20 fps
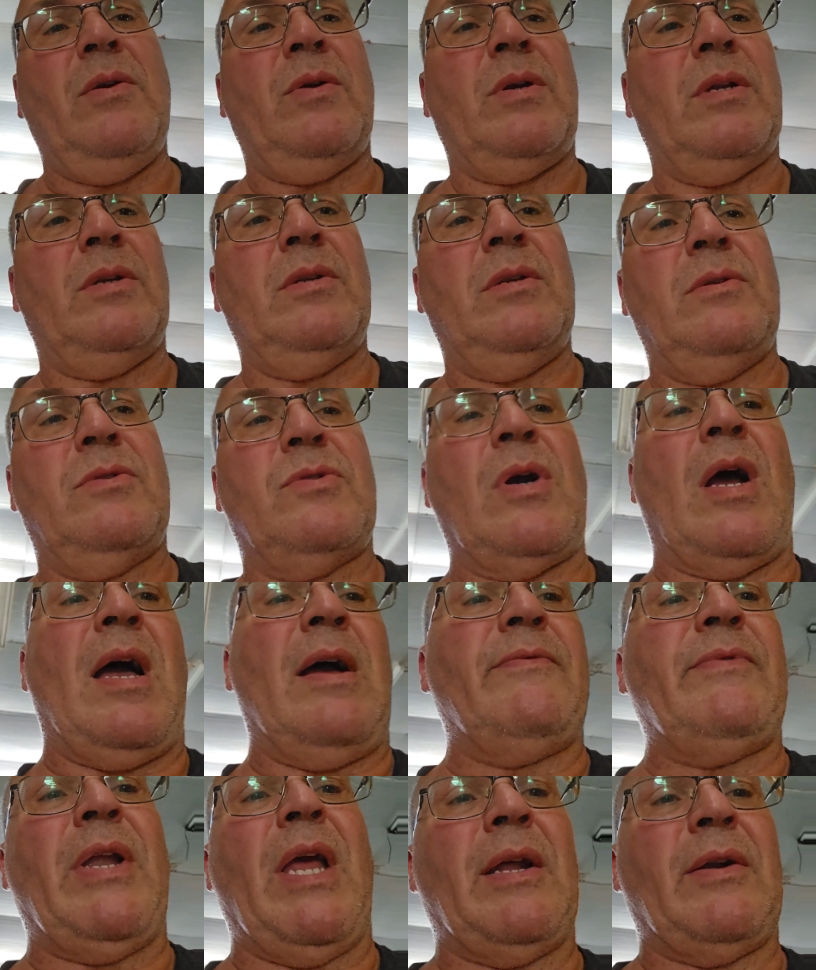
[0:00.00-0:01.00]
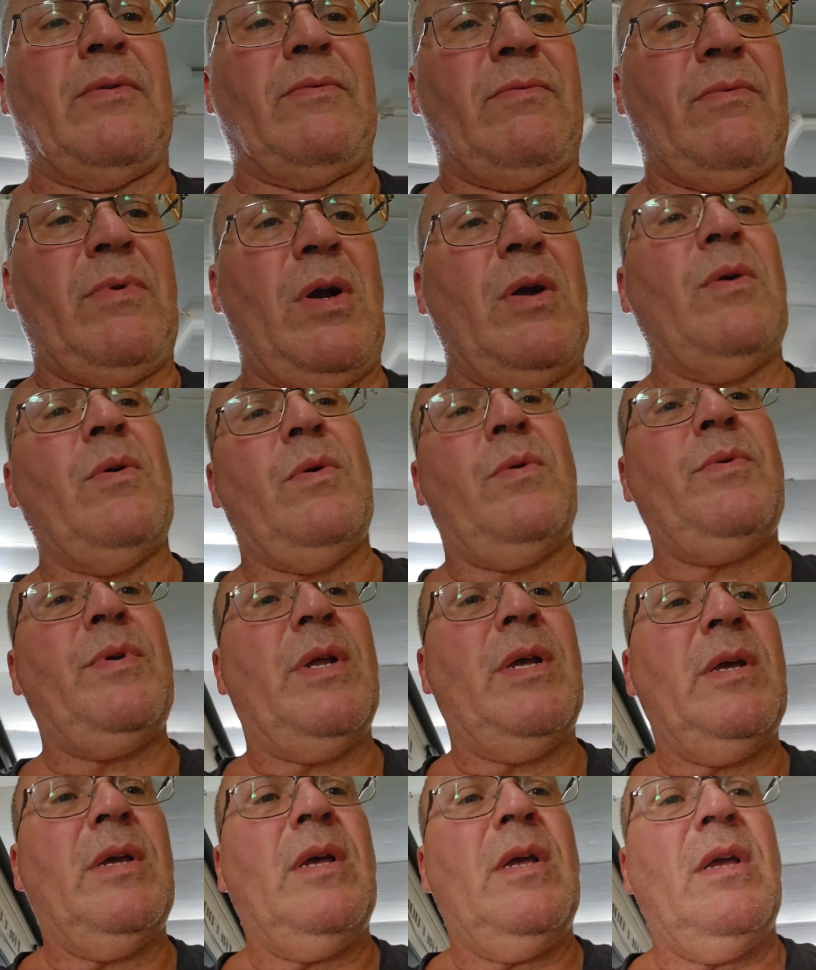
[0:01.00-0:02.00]
you can drive down a
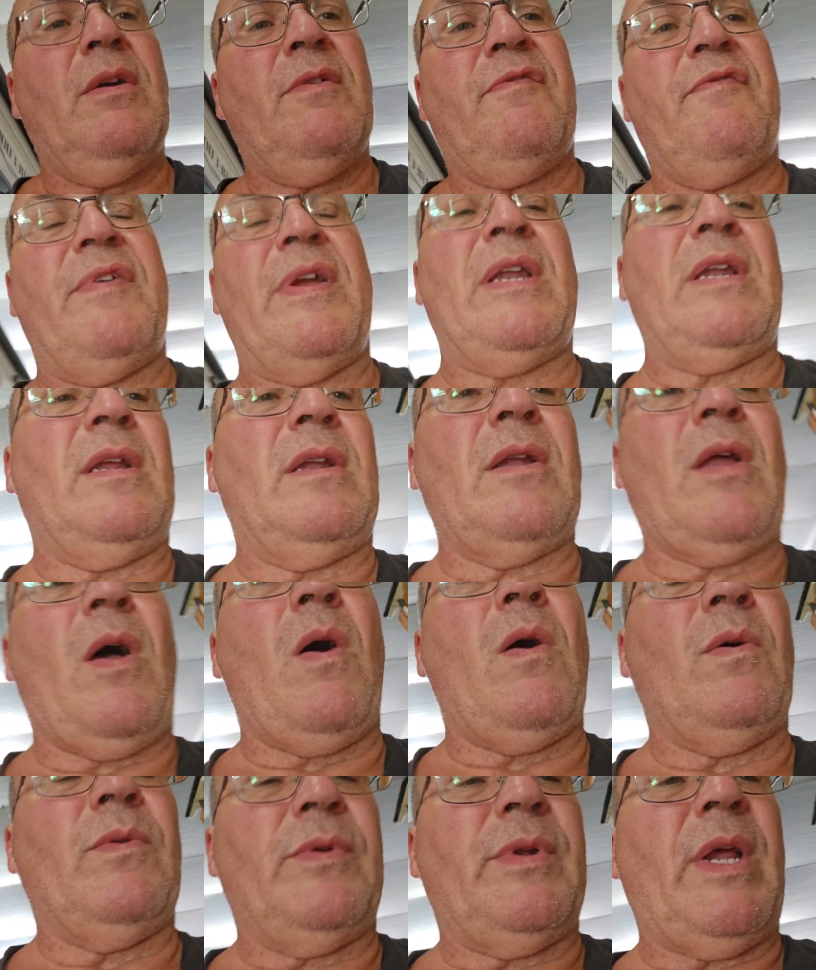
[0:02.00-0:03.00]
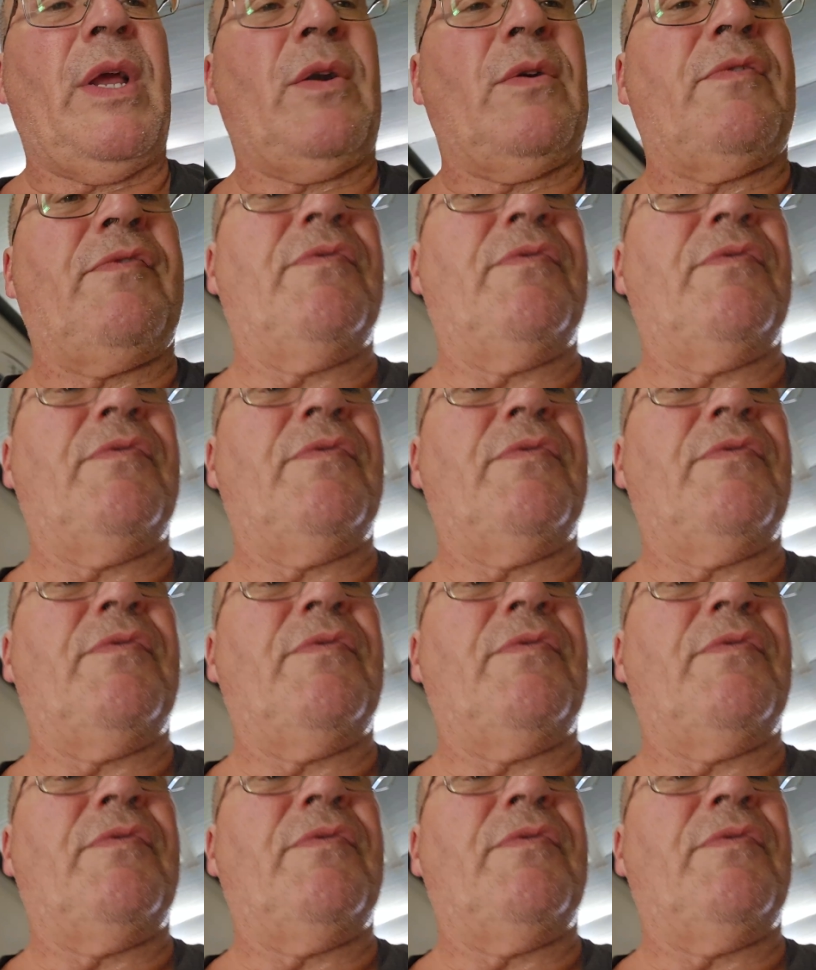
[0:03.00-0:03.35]
road, feed it alternator